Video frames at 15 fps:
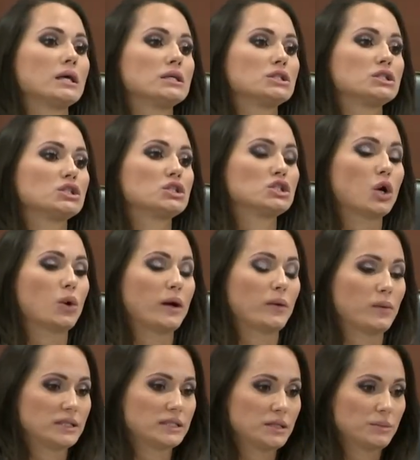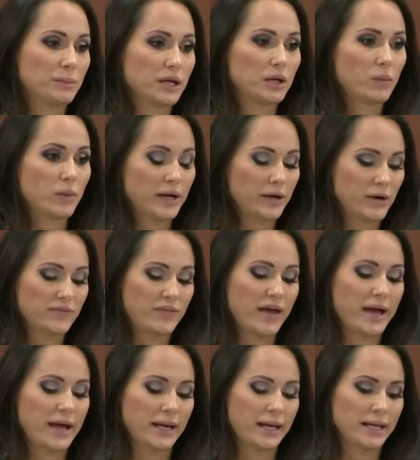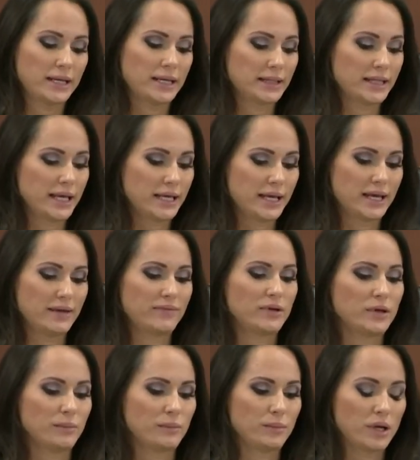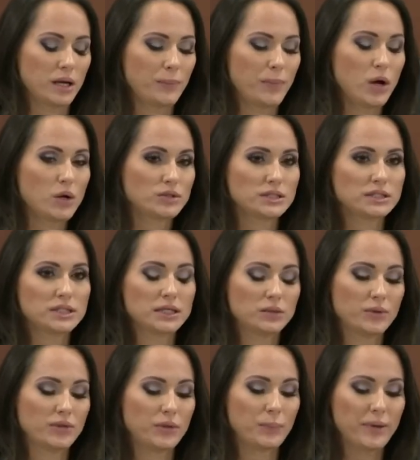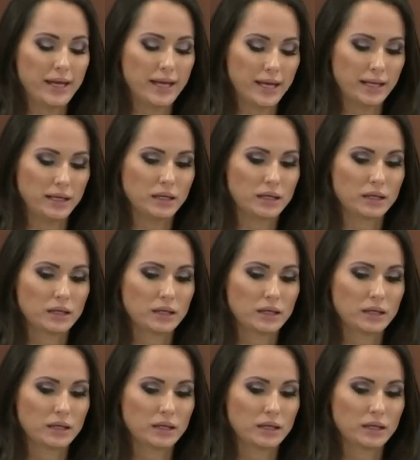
so I wasn't made aware of that, and they gave him a post-it with a pen,